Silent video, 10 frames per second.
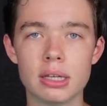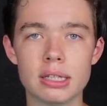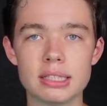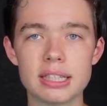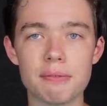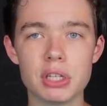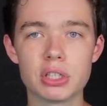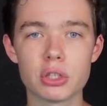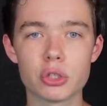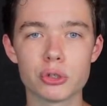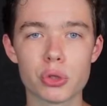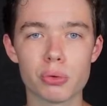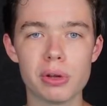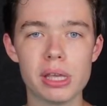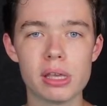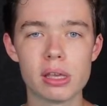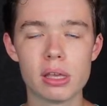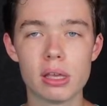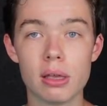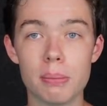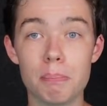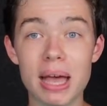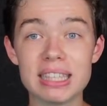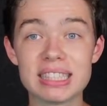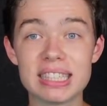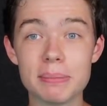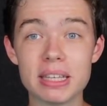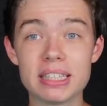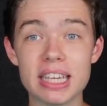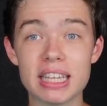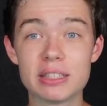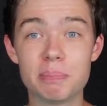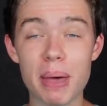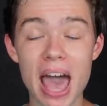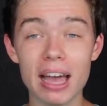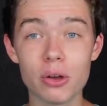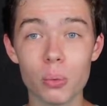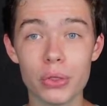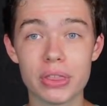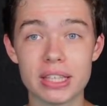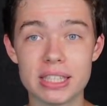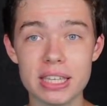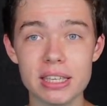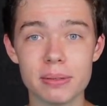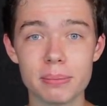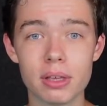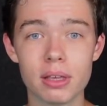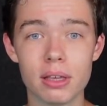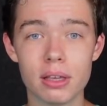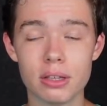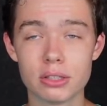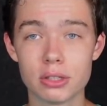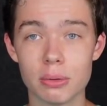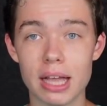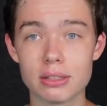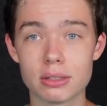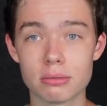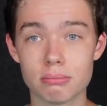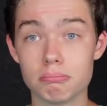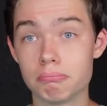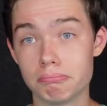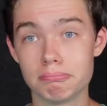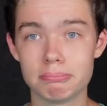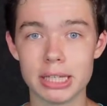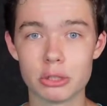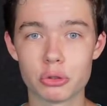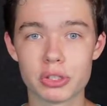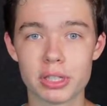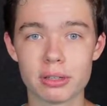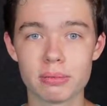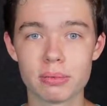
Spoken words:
76ers 3, Ben Simmons is back with the team, so that's interesting.